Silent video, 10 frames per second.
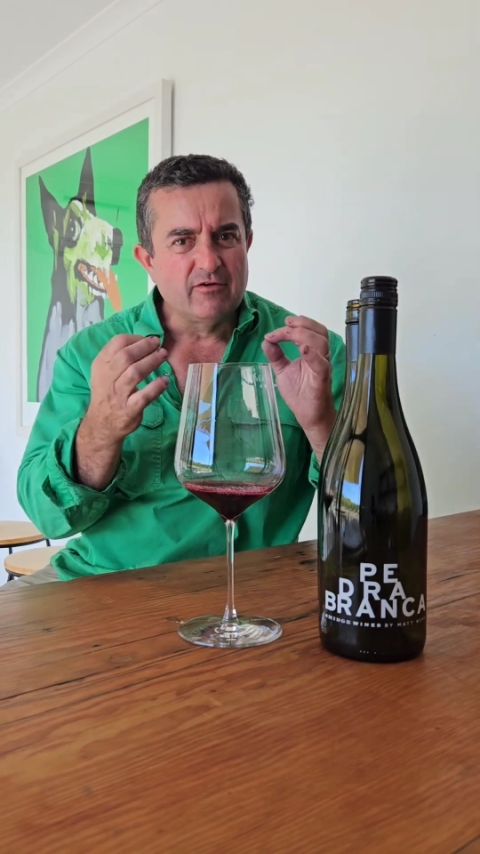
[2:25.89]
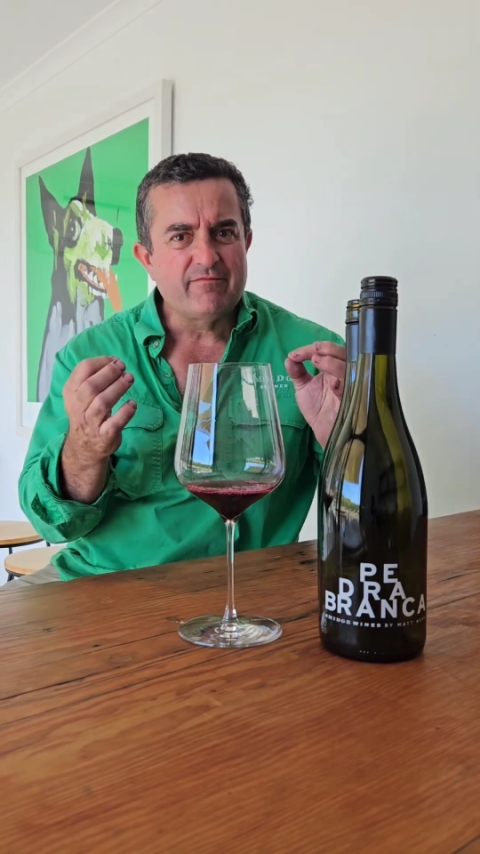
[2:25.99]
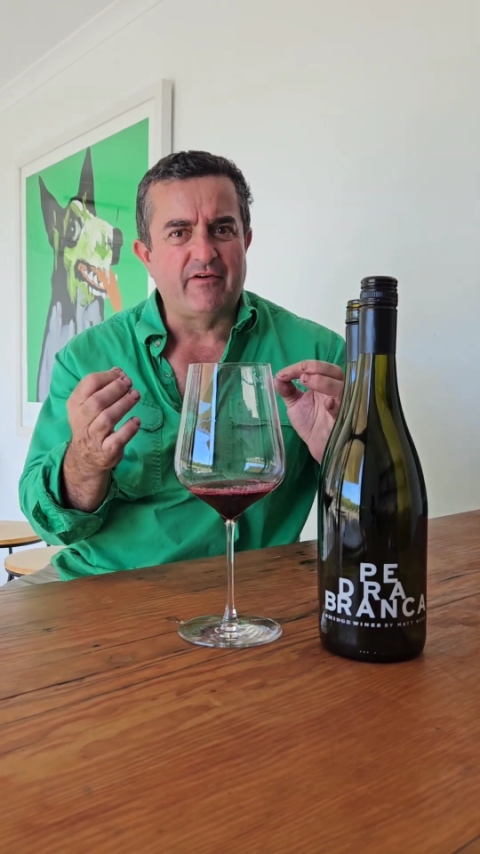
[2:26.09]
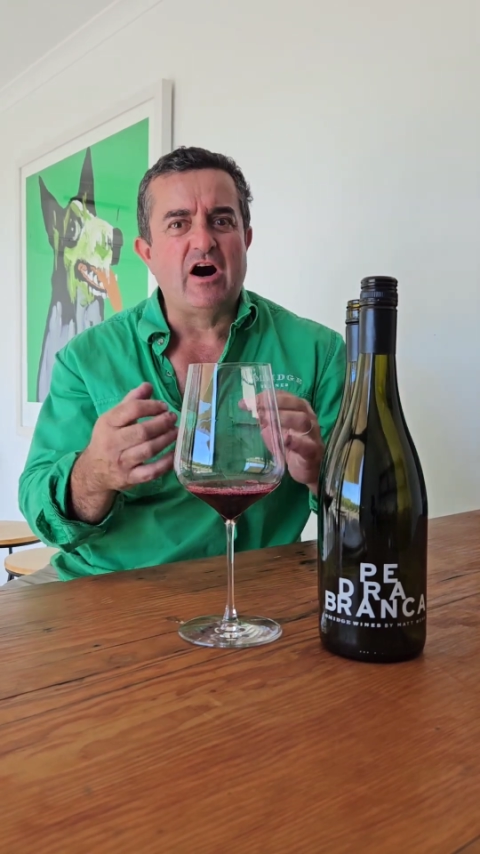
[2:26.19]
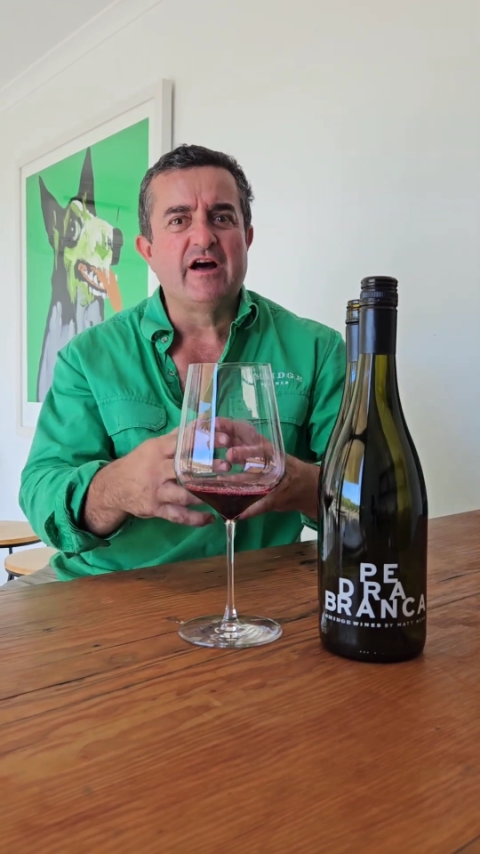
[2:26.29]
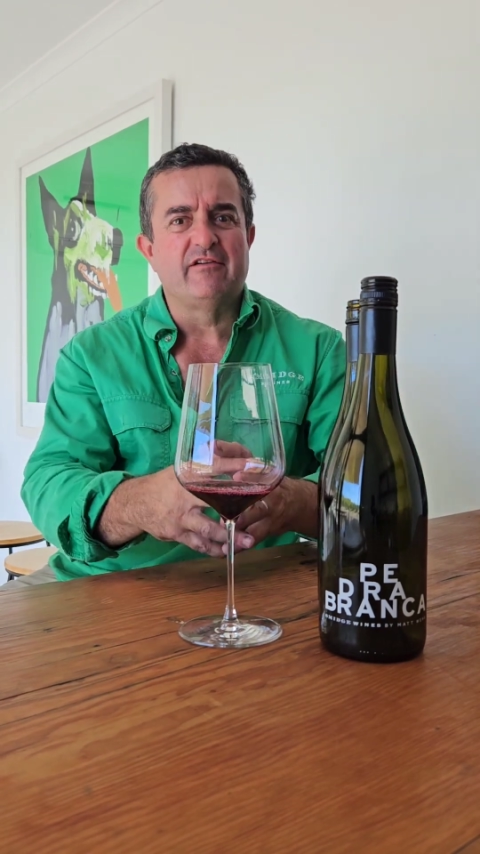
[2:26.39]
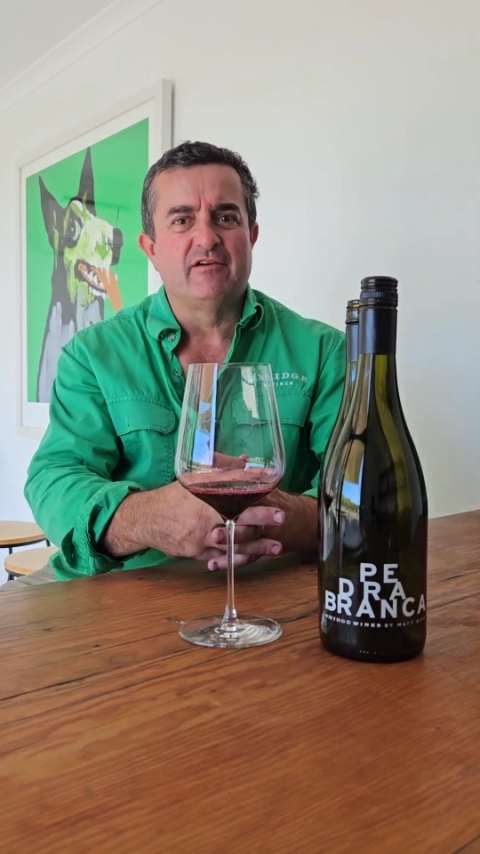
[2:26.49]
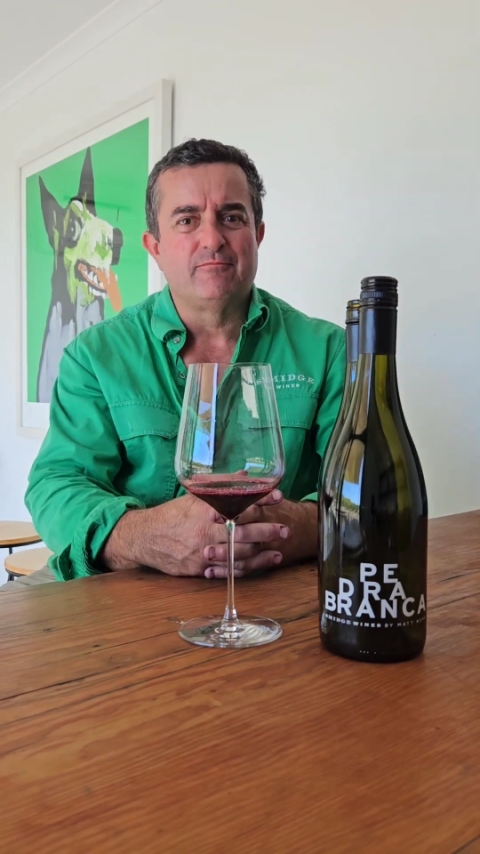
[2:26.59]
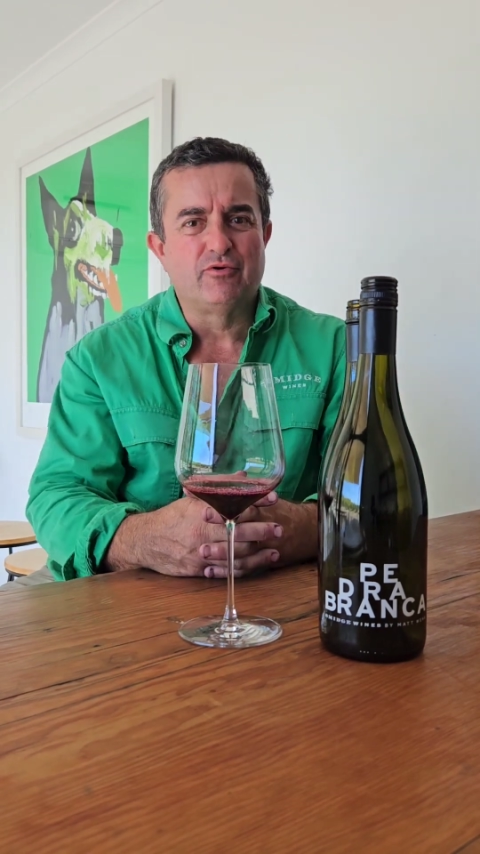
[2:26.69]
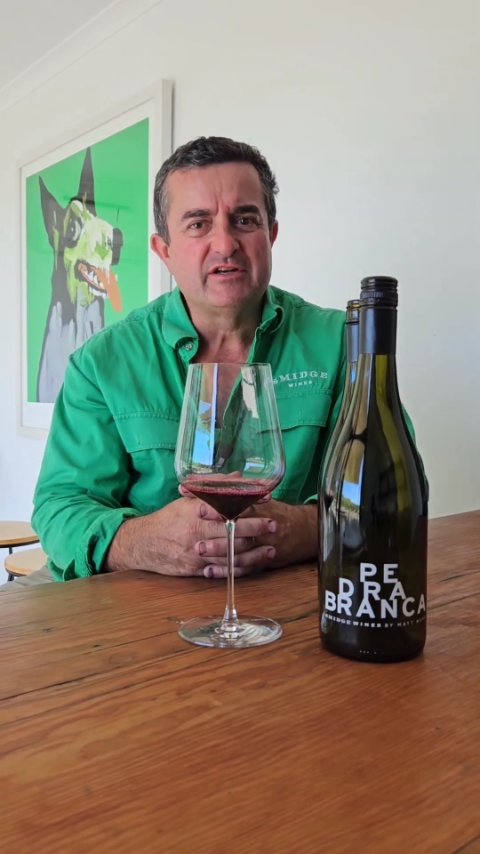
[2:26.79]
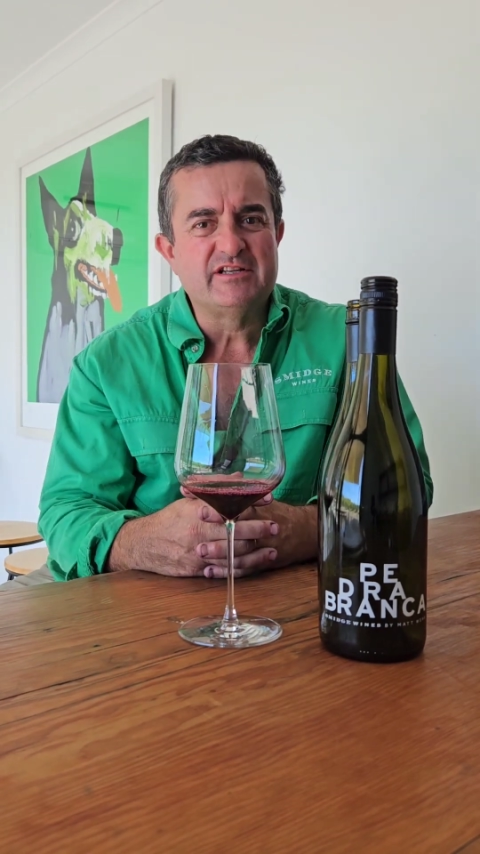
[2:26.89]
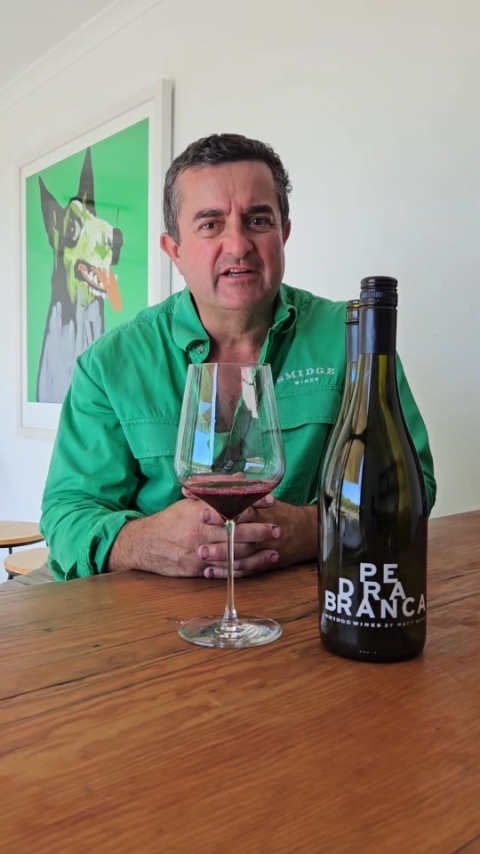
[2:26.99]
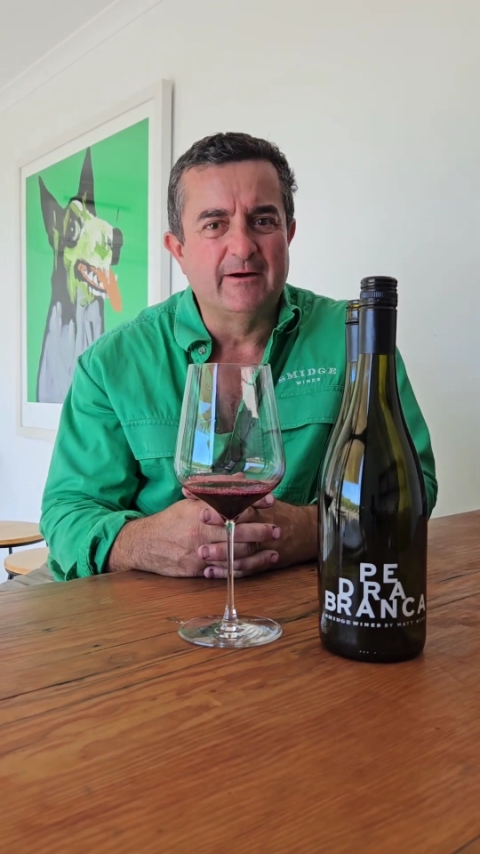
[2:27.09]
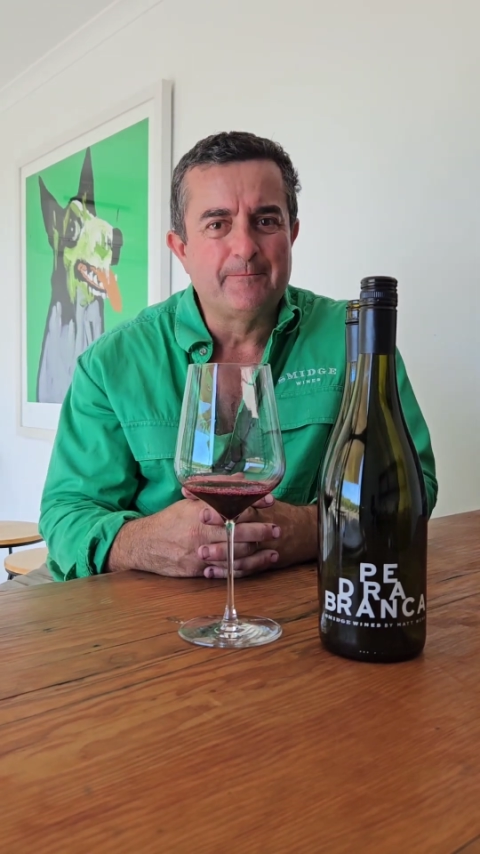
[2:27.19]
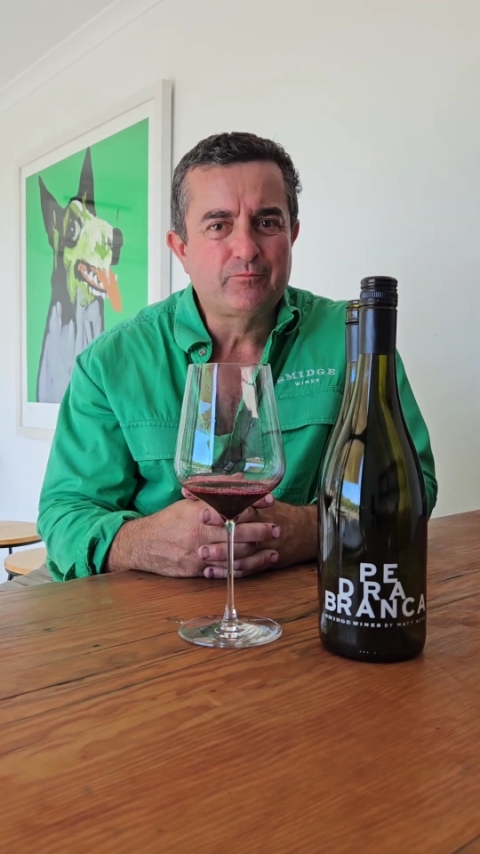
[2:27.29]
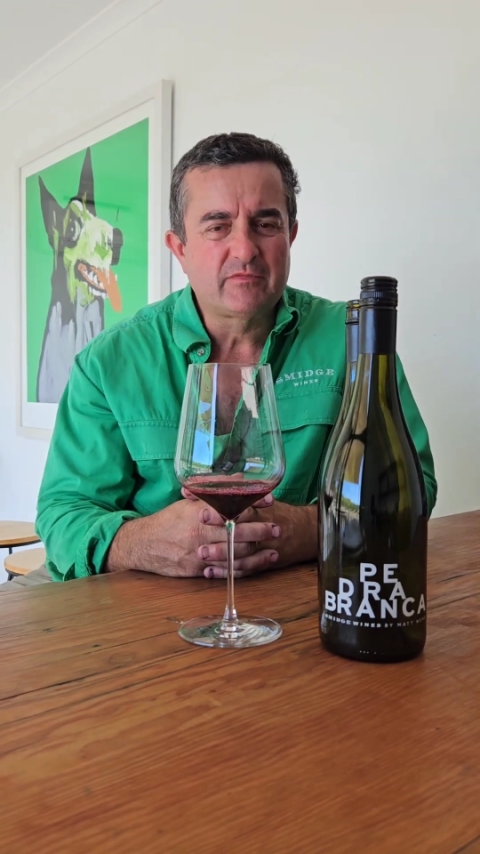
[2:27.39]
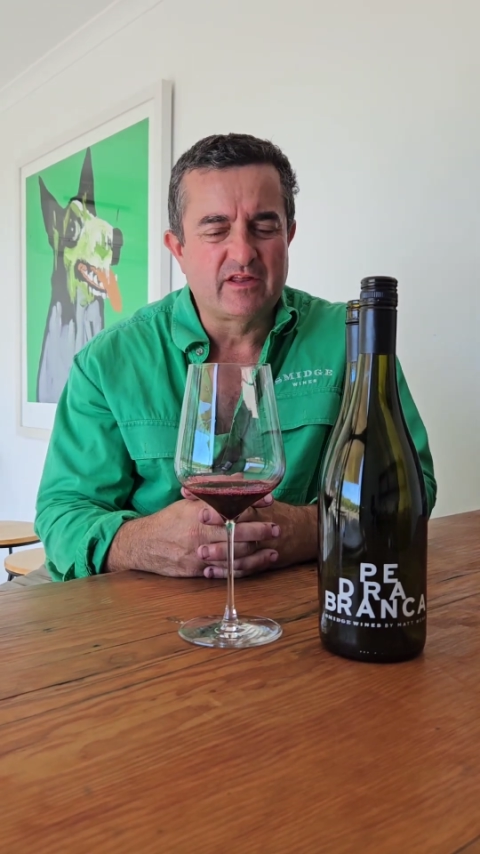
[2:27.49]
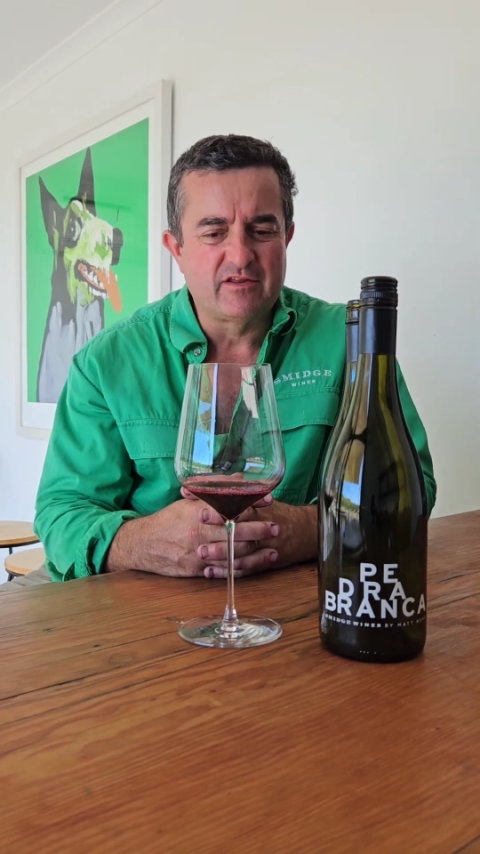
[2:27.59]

lot finer and prettier